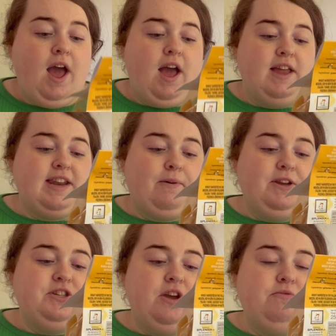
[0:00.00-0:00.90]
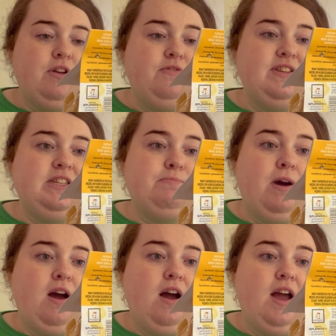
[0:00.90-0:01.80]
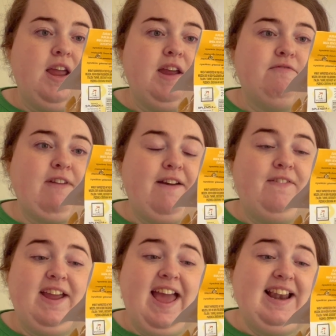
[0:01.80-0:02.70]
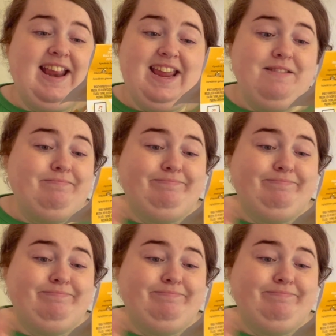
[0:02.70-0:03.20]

Now, I don't know, this is by Raffaele.